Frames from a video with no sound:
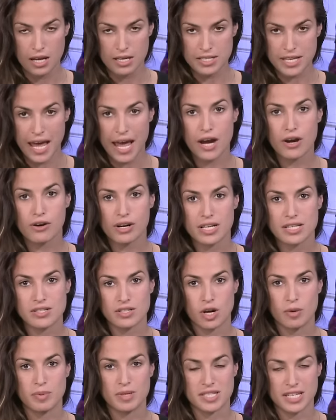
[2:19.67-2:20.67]
terrorist
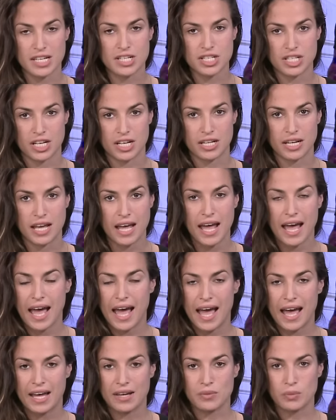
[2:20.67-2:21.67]
opposition
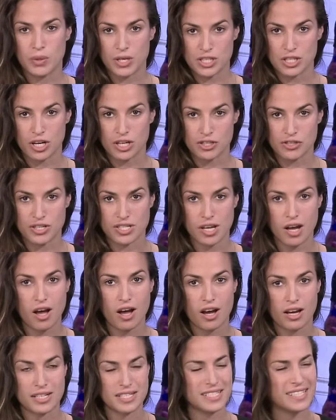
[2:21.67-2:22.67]
and which countries
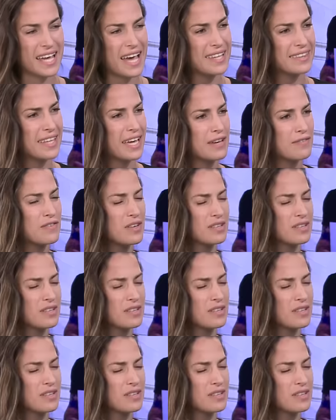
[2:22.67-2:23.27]
aren't. Yet they've